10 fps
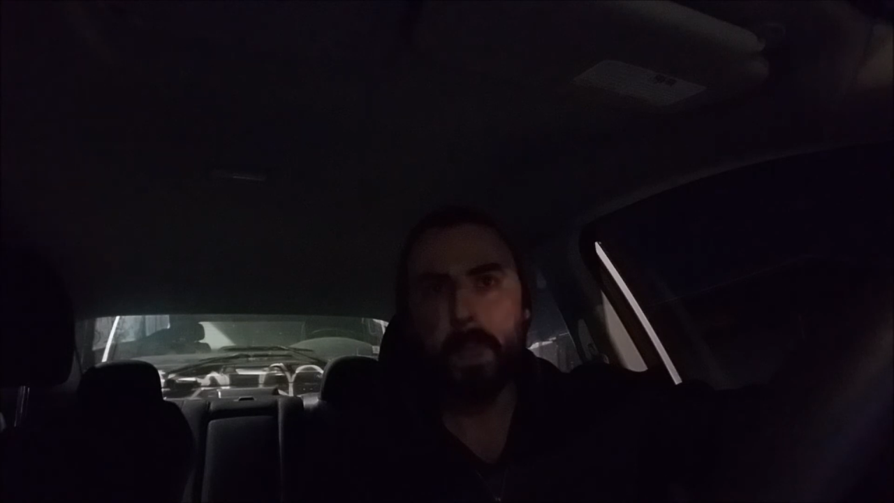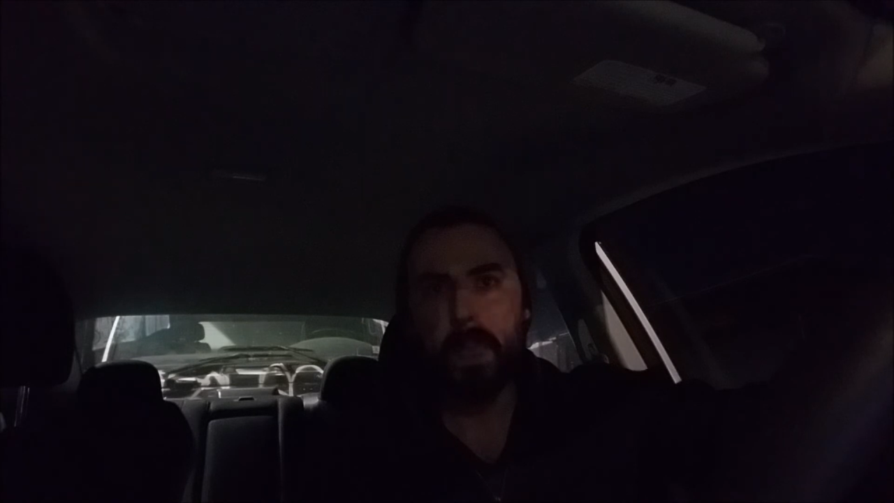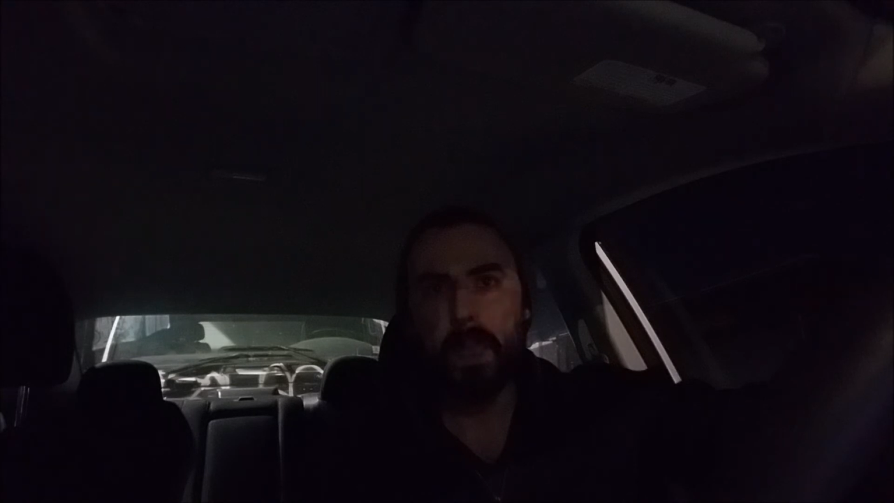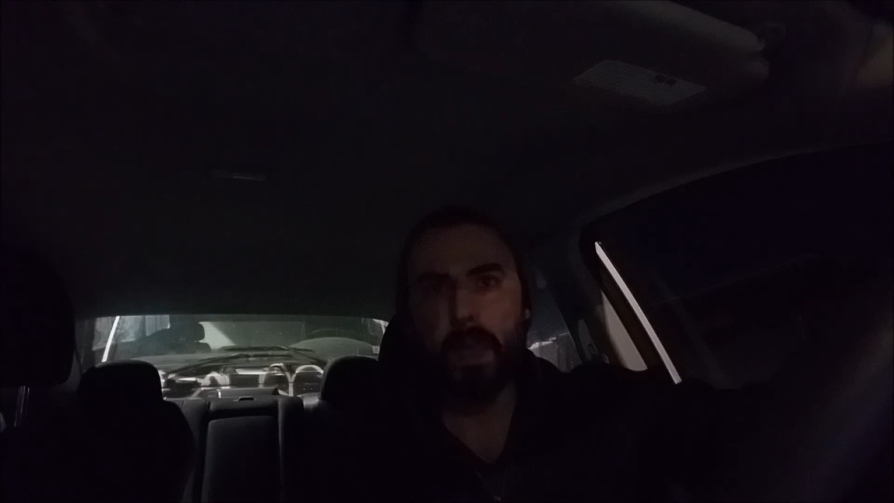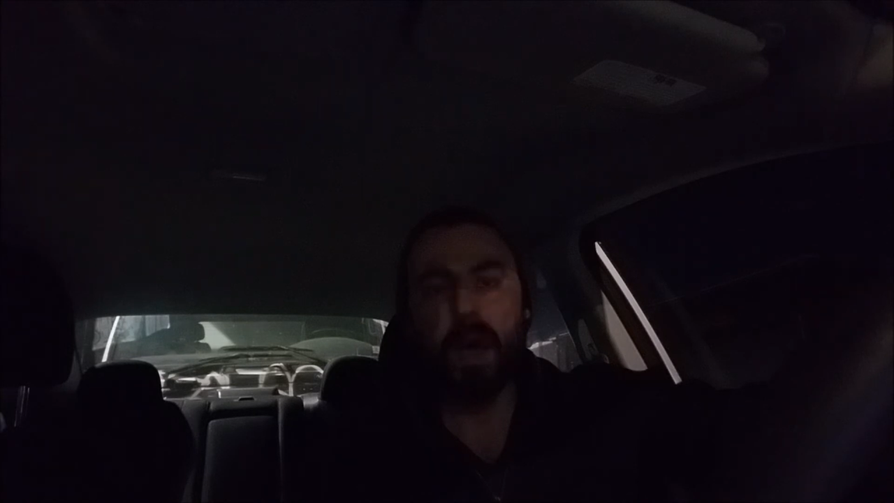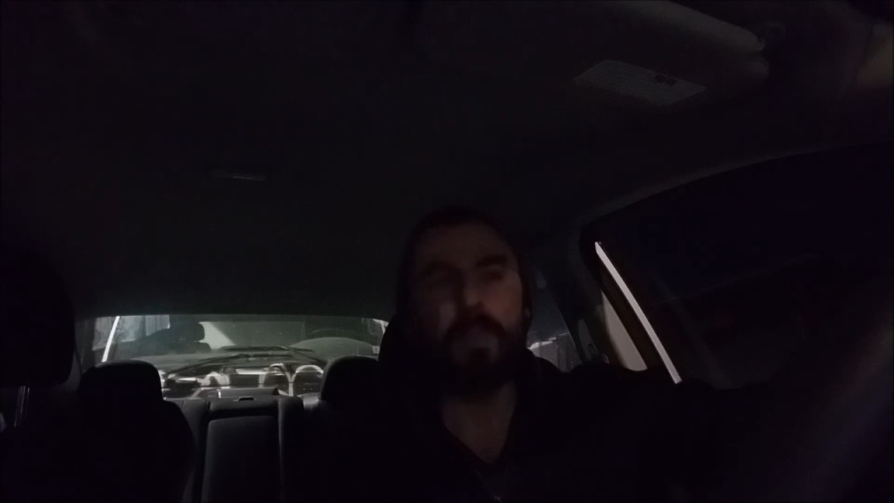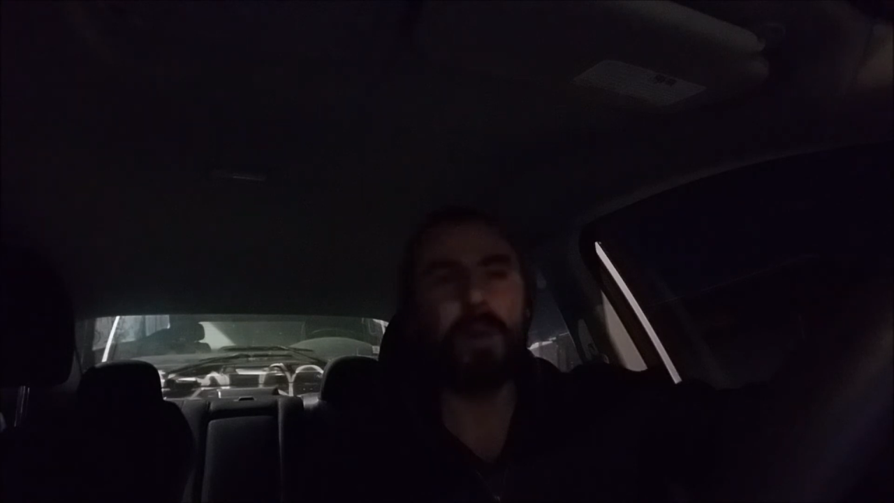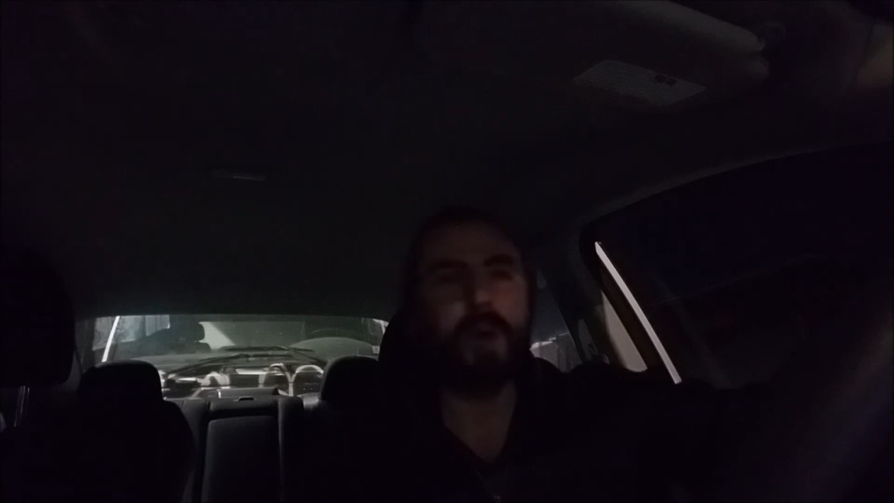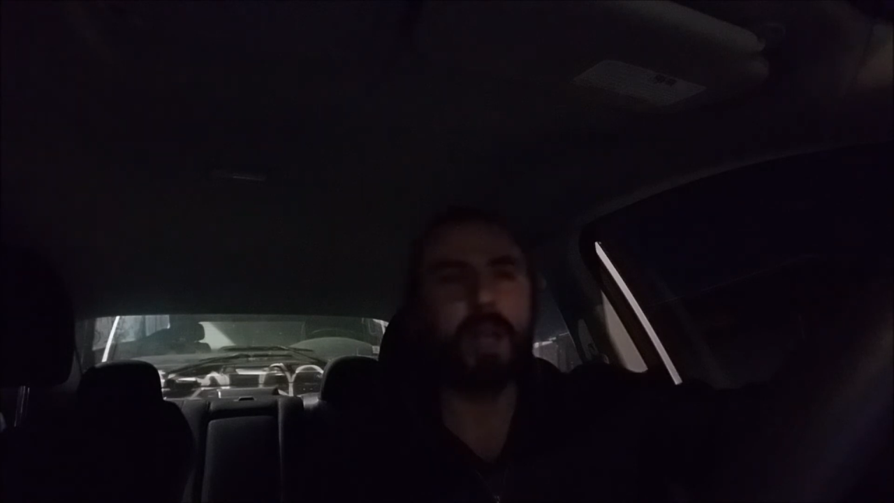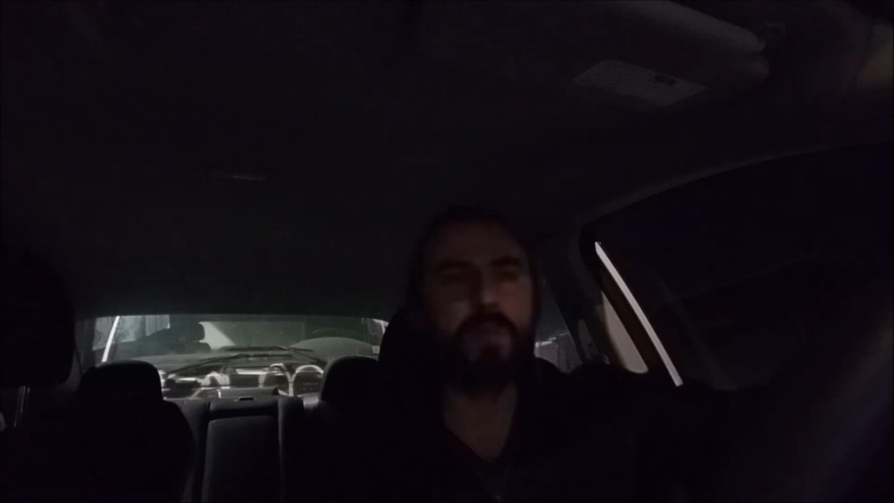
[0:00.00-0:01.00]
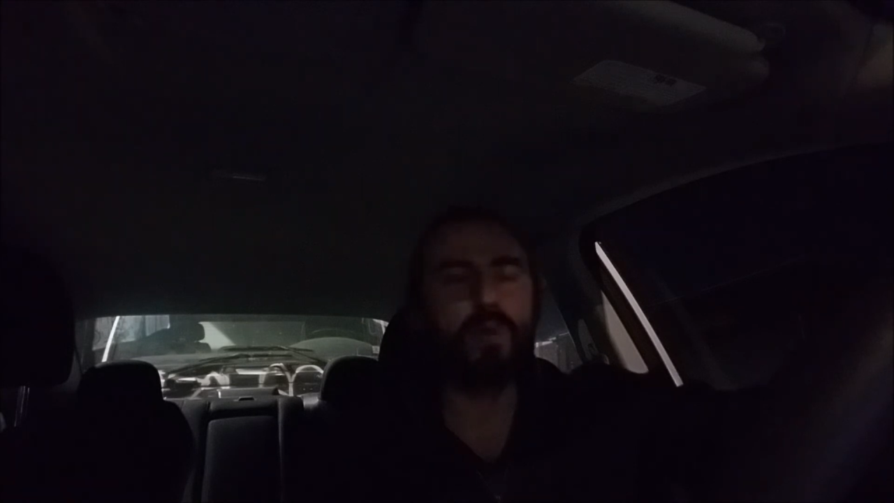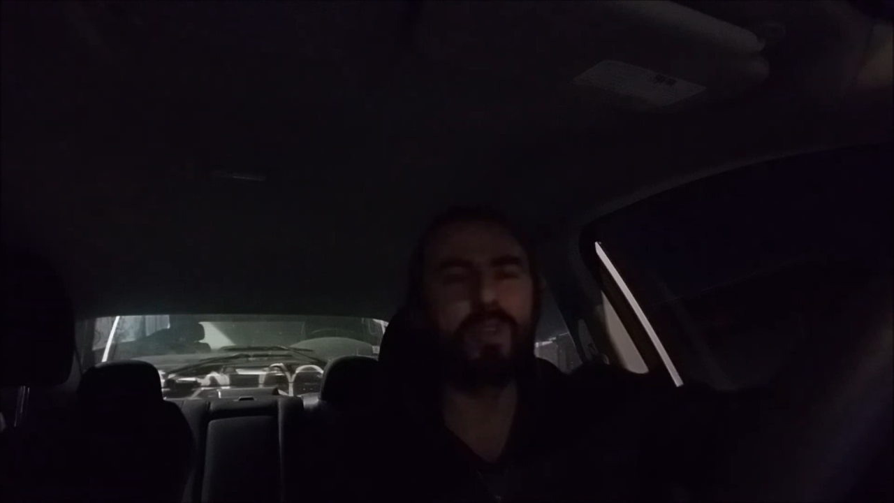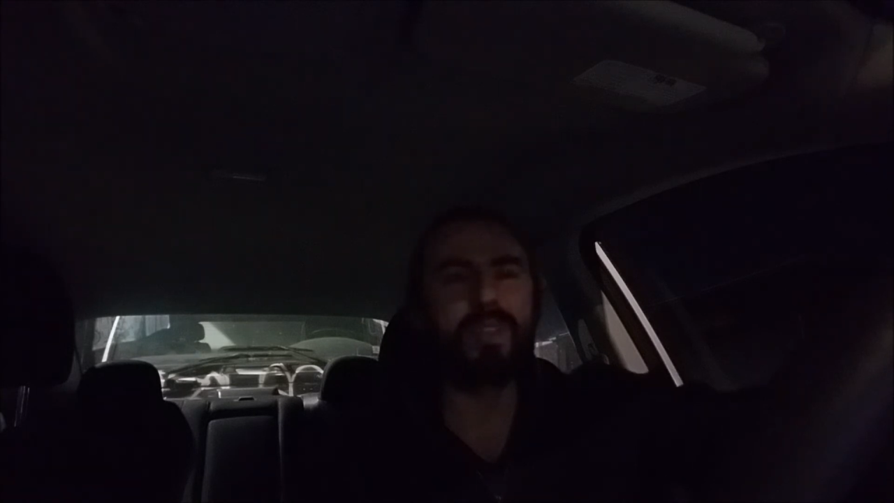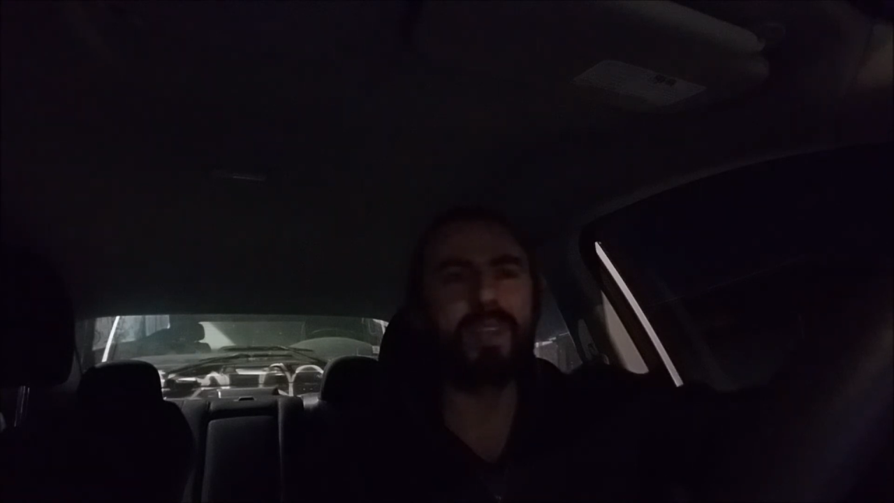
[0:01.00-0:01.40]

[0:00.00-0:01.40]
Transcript: On my passport, it said